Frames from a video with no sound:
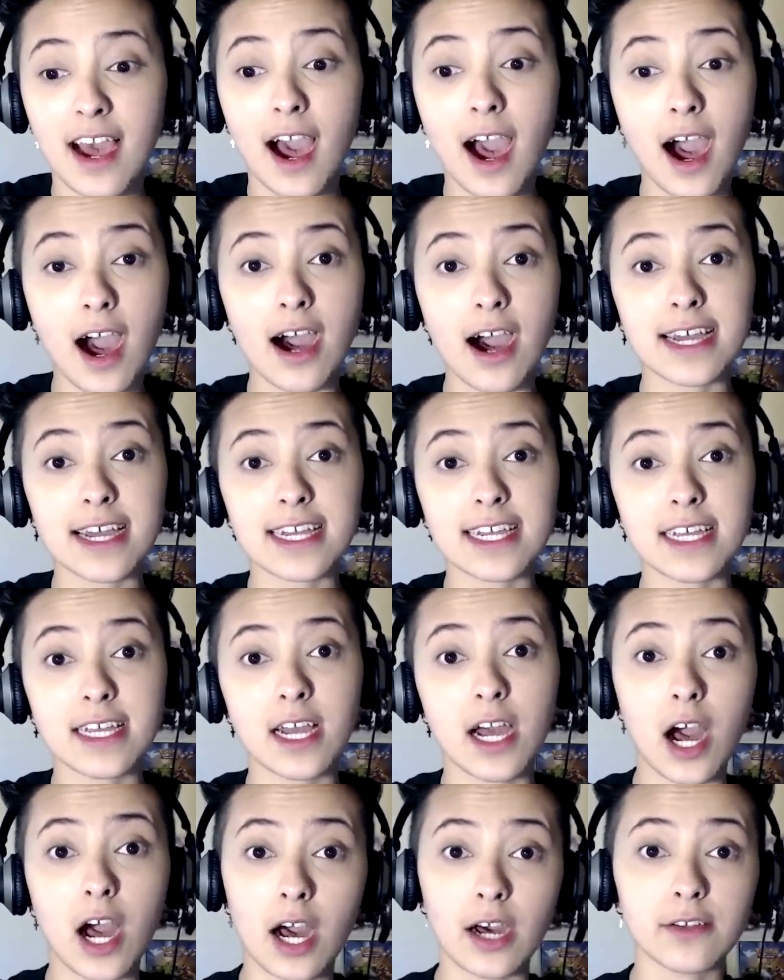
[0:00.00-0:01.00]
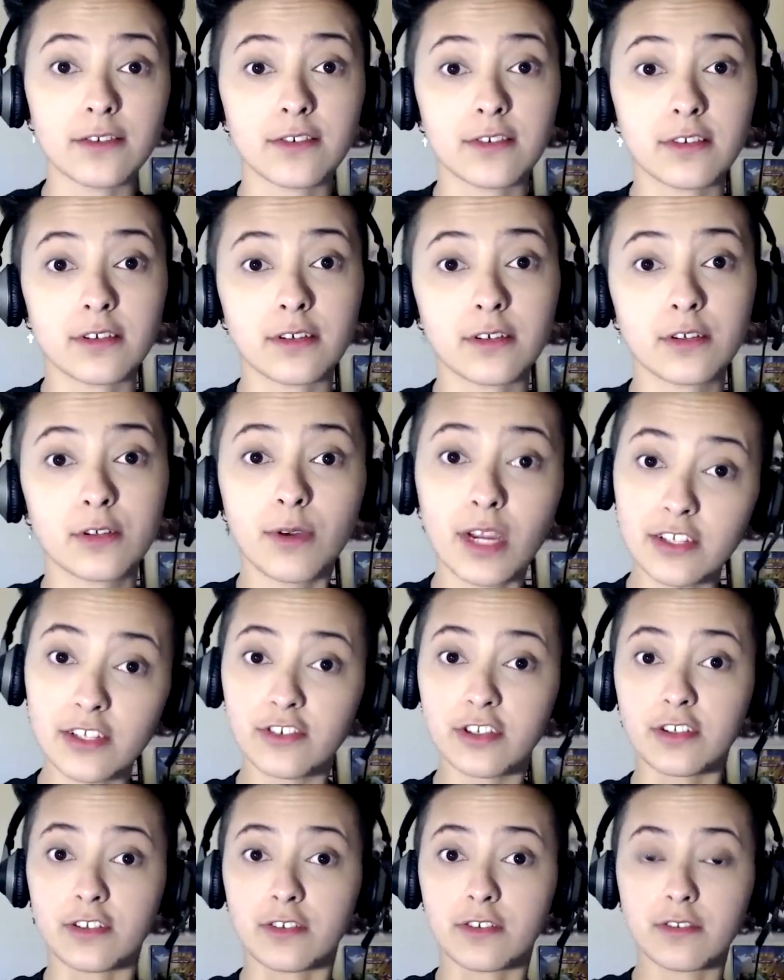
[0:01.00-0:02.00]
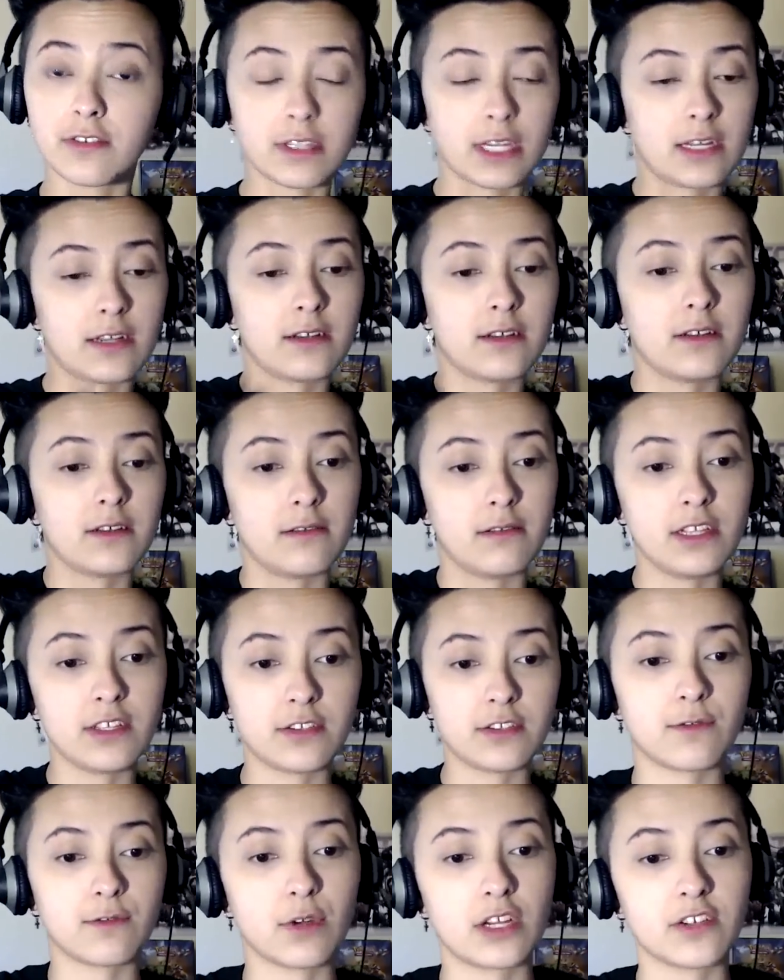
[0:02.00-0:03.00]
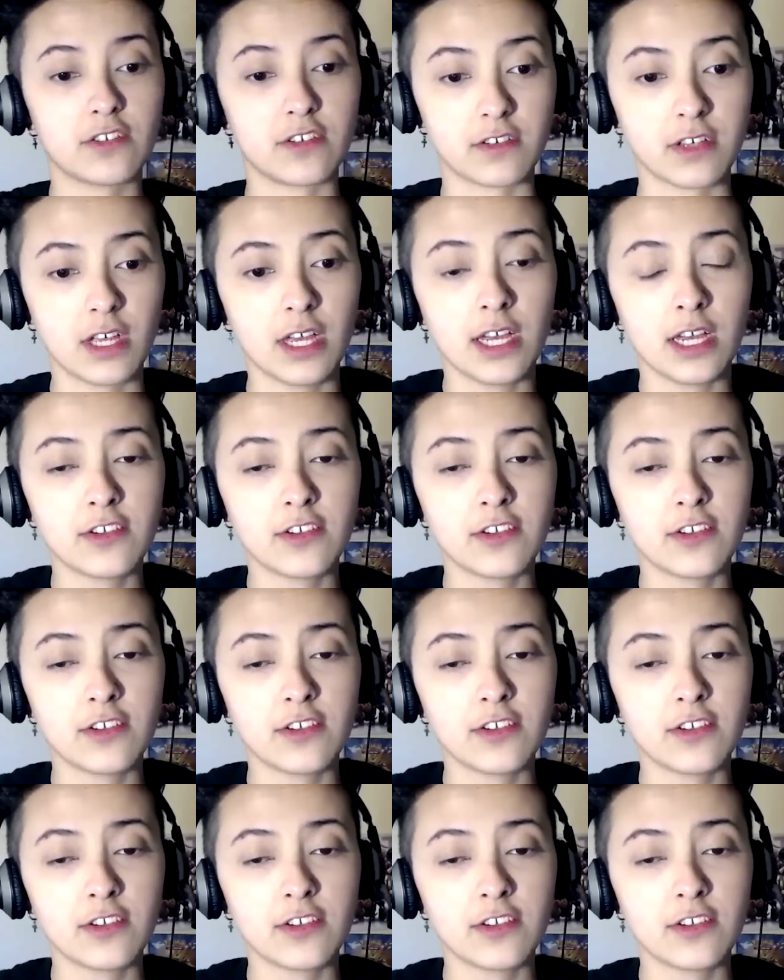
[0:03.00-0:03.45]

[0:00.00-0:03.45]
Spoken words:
I answer questions, a list of questions.